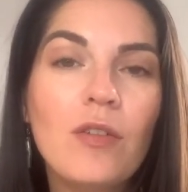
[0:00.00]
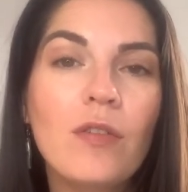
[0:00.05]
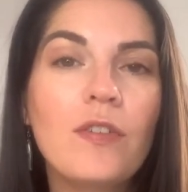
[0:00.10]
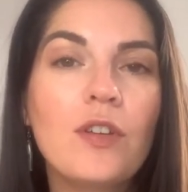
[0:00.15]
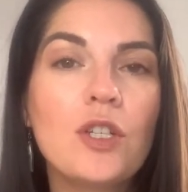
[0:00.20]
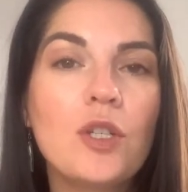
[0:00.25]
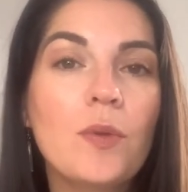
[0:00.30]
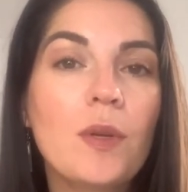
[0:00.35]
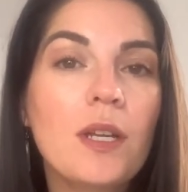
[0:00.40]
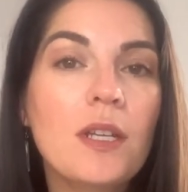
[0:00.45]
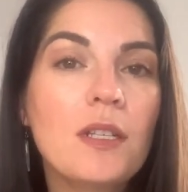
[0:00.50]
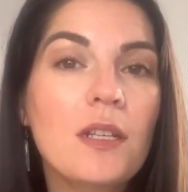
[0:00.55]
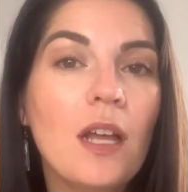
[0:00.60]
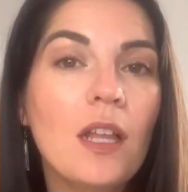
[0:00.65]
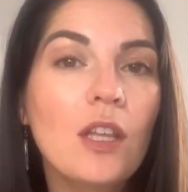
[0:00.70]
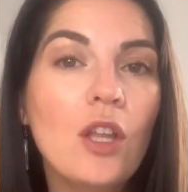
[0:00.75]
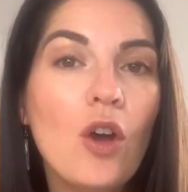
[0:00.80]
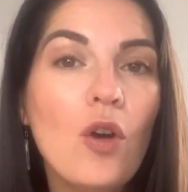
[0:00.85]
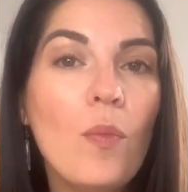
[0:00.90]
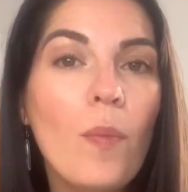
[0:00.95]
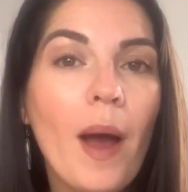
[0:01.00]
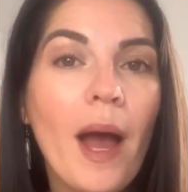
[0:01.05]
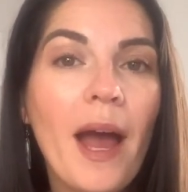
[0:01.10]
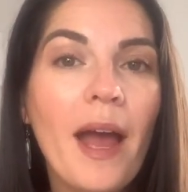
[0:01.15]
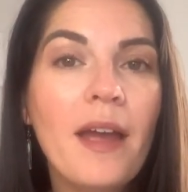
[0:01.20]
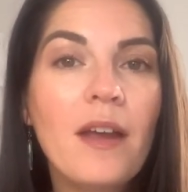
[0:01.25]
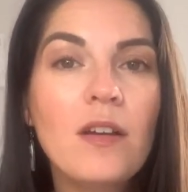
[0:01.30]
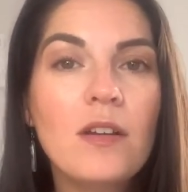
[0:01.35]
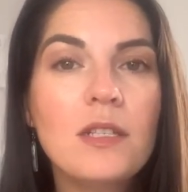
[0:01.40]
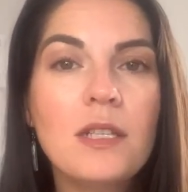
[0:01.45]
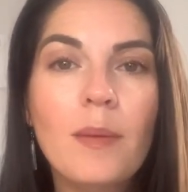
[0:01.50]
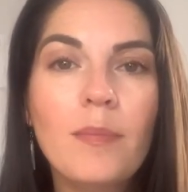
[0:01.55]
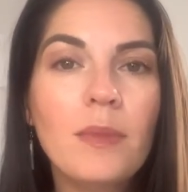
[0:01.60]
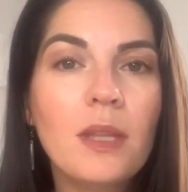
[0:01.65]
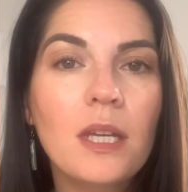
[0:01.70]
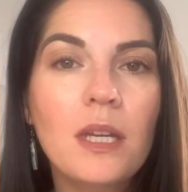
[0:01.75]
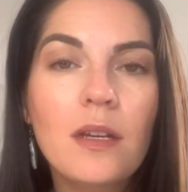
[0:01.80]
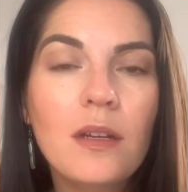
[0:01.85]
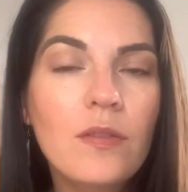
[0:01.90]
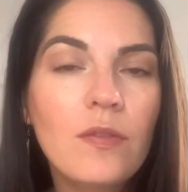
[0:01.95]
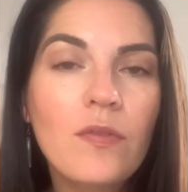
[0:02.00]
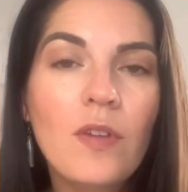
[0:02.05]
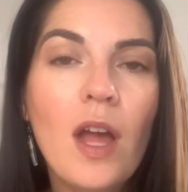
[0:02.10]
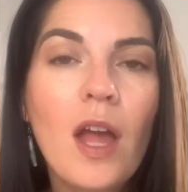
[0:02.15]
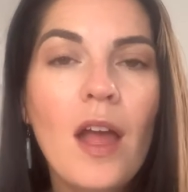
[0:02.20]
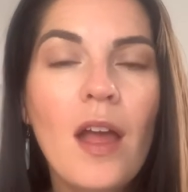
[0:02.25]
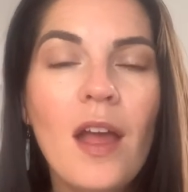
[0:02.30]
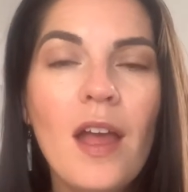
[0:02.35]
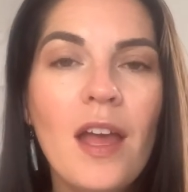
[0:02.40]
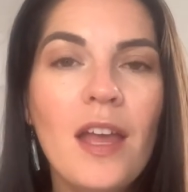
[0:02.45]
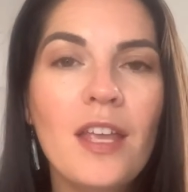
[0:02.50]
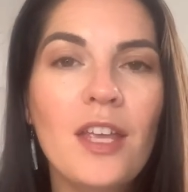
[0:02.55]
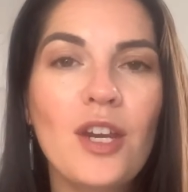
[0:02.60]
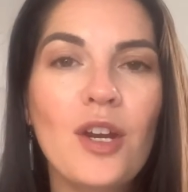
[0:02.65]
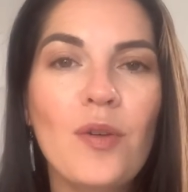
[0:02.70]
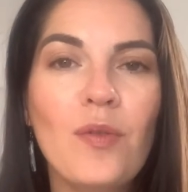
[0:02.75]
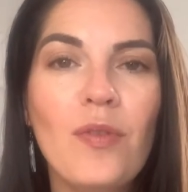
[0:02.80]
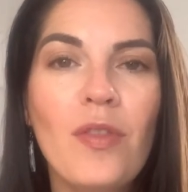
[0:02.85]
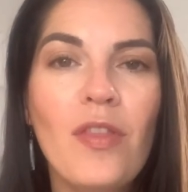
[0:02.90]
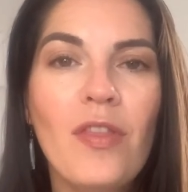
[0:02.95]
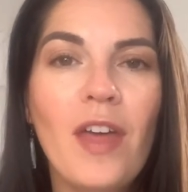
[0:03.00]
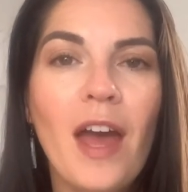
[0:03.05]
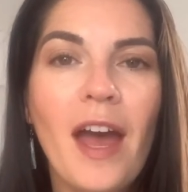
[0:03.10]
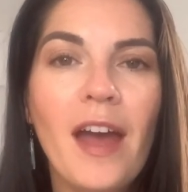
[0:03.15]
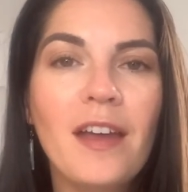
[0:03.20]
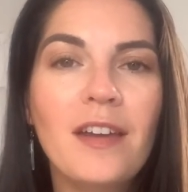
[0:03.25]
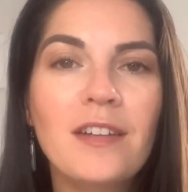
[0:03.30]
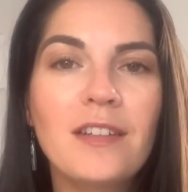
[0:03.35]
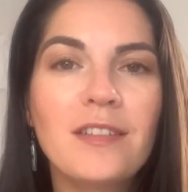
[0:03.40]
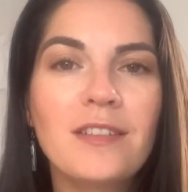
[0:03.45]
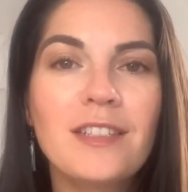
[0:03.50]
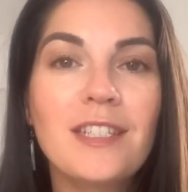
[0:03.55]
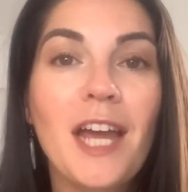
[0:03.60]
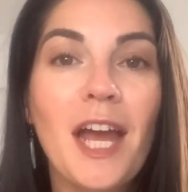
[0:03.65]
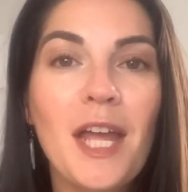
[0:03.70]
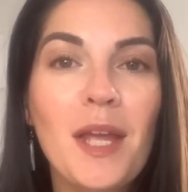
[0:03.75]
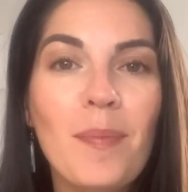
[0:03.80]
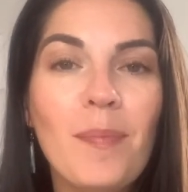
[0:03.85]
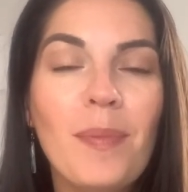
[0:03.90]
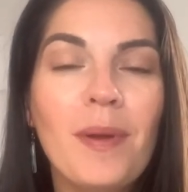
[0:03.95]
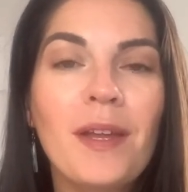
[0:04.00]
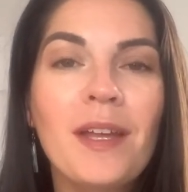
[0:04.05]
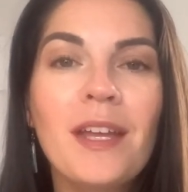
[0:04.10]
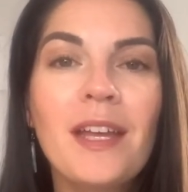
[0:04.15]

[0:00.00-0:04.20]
or if you're doing a low buy or something of, you know, that type.